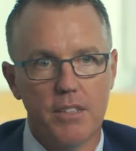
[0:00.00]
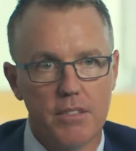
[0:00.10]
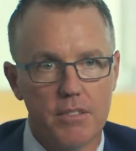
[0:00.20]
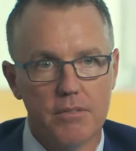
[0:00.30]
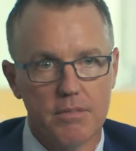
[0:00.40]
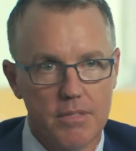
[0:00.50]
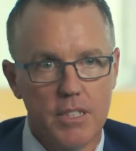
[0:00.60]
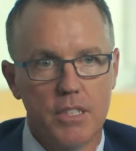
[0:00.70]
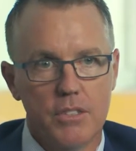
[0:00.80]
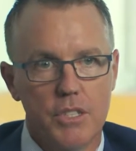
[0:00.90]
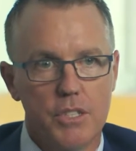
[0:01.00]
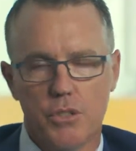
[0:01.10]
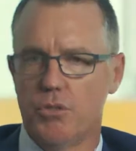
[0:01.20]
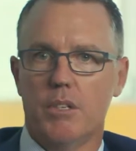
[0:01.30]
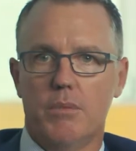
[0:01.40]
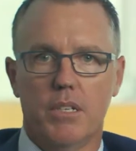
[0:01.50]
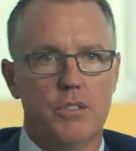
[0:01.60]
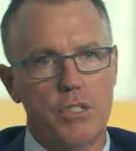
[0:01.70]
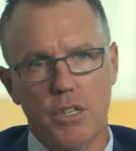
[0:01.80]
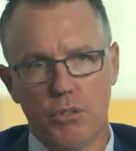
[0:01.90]
And she just looked at me and
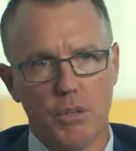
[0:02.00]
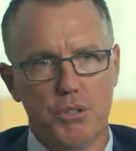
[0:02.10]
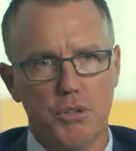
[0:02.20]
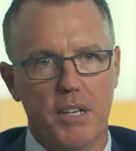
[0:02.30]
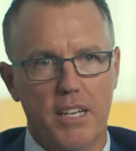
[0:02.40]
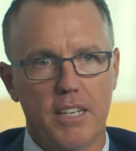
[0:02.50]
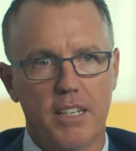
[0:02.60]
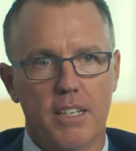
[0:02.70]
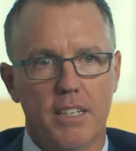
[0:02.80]
goes, do you know what I'm doing?